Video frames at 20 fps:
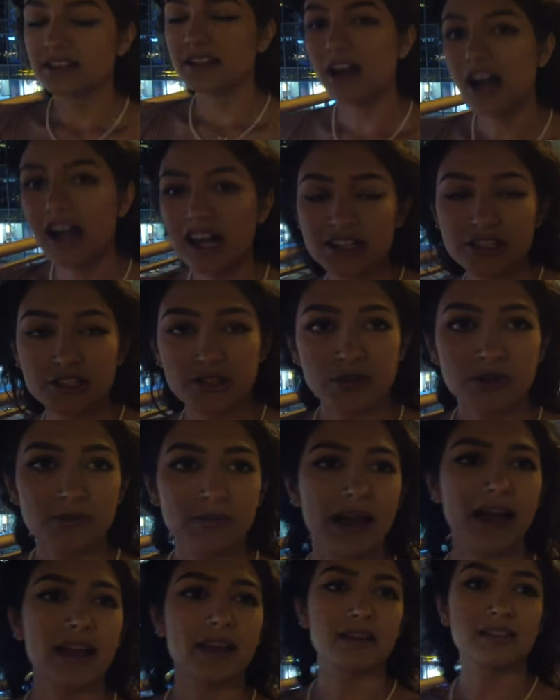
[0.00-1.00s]
I just saw a
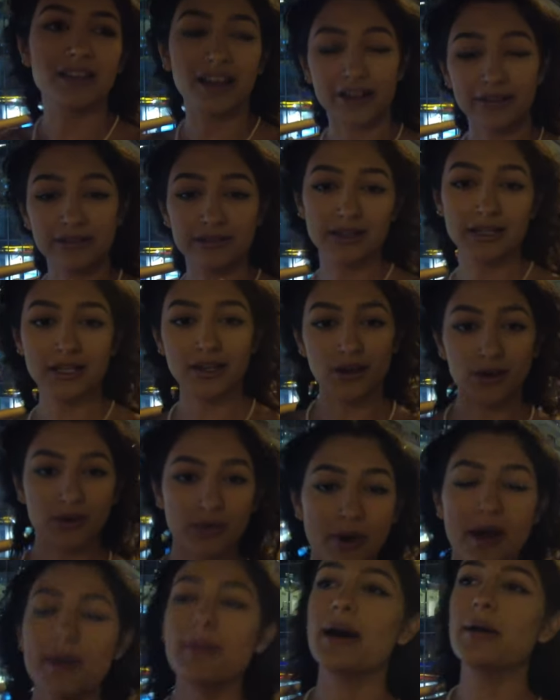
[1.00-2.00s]
man, like a really old
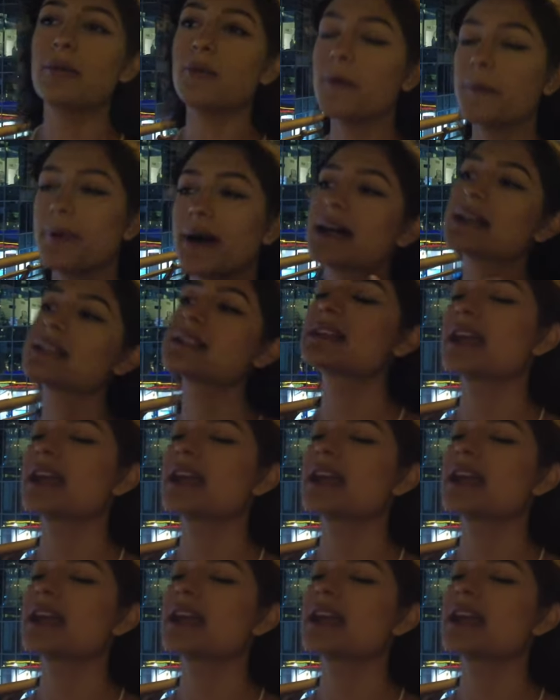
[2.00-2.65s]
white man, walk past.